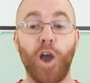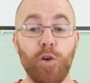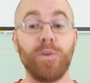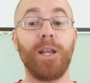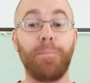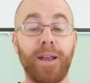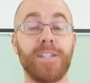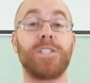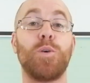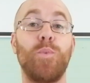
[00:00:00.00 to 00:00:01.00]
only
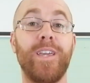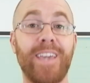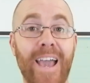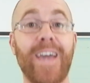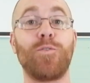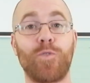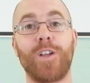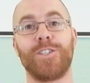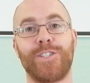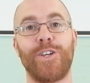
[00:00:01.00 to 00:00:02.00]
place that we can
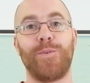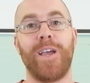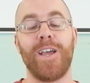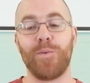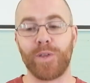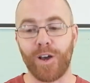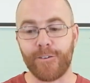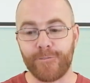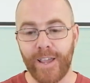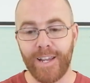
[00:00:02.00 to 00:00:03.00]
run to with
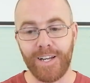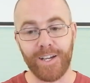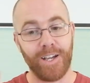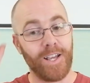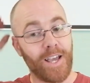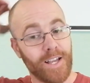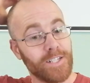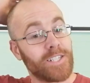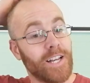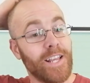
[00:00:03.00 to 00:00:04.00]
our failure and sin.